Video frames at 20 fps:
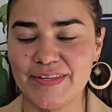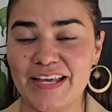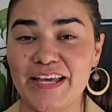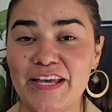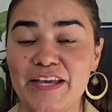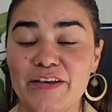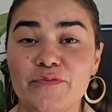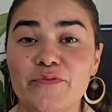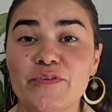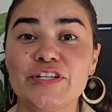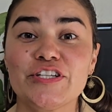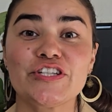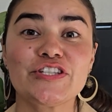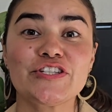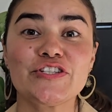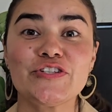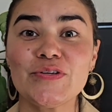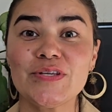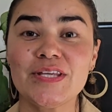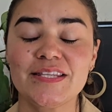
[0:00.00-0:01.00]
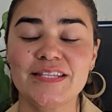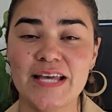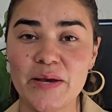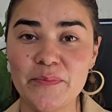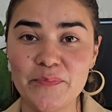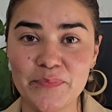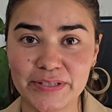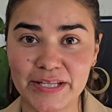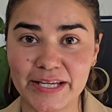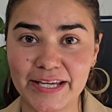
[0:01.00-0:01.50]
If we just use the
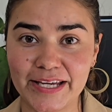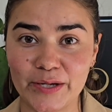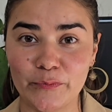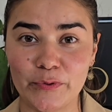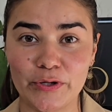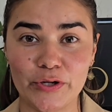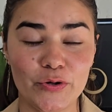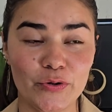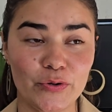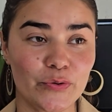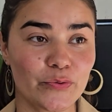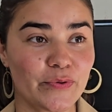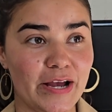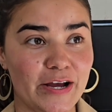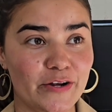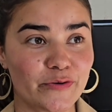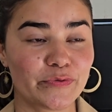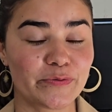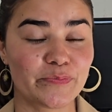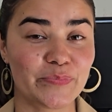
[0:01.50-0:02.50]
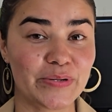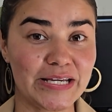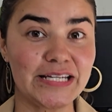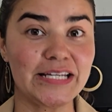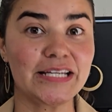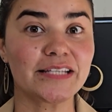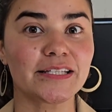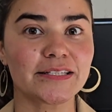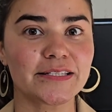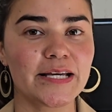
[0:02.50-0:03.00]
template and we go around
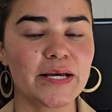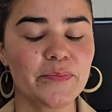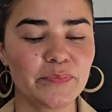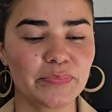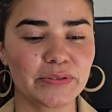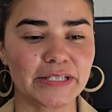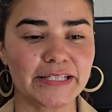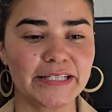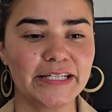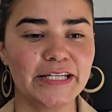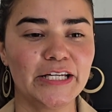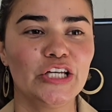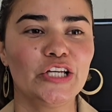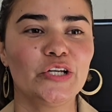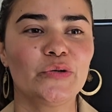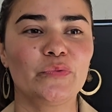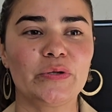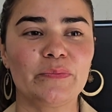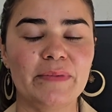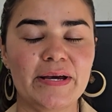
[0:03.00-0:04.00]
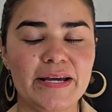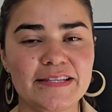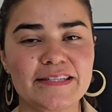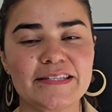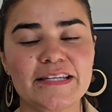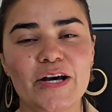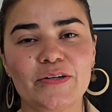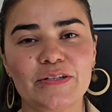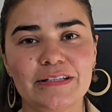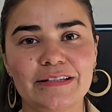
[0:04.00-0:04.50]
repeating the template, we might
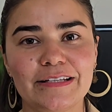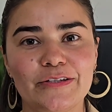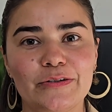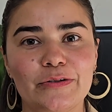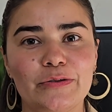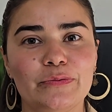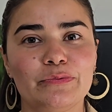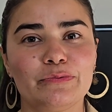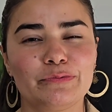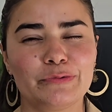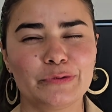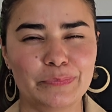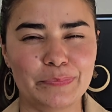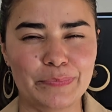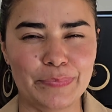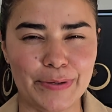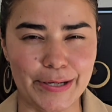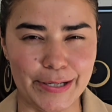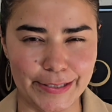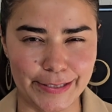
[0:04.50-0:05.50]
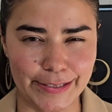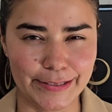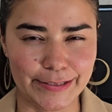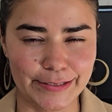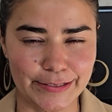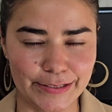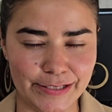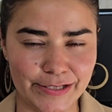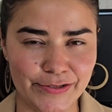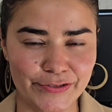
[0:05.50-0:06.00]
sound a little robotic,
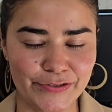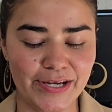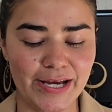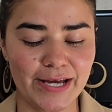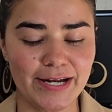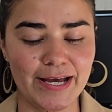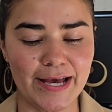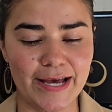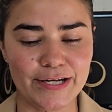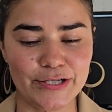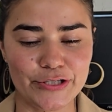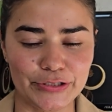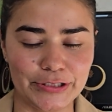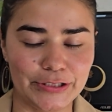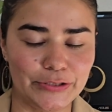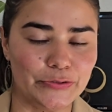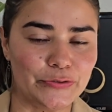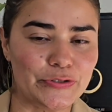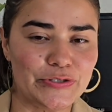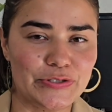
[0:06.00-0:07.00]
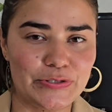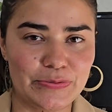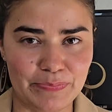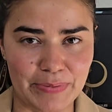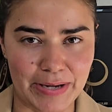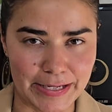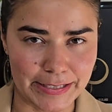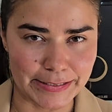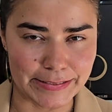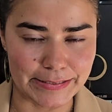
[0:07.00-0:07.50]
you know? You gotta add your little
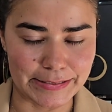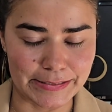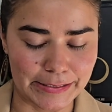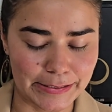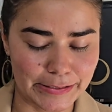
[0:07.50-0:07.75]
spice, like